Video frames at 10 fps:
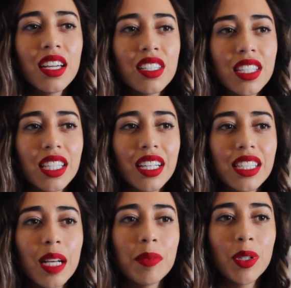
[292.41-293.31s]
just
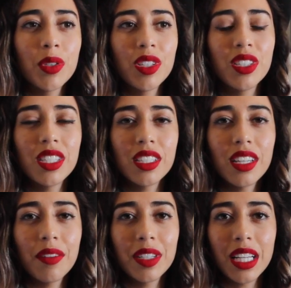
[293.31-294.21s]
because I'm so used
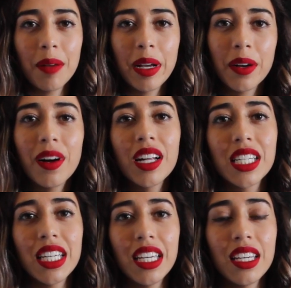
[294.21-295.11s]
to every time I go out
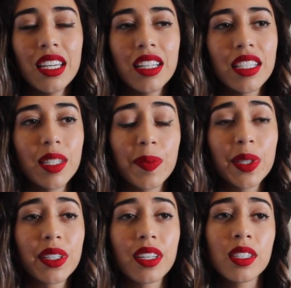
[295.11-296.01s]
to eat, unless if
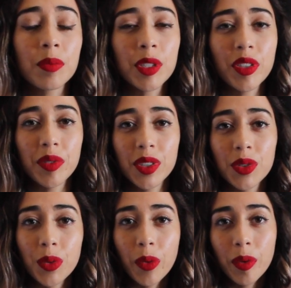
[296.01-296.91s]
the customer service
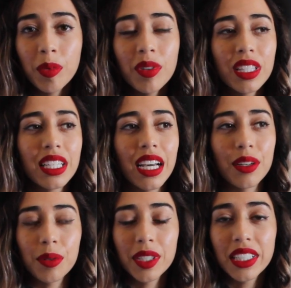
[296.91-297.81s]
is horrible, then I
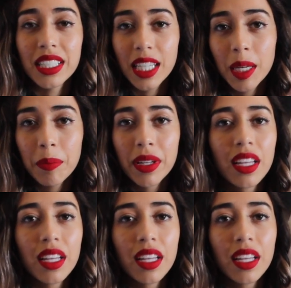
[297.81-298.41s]
don't really tip.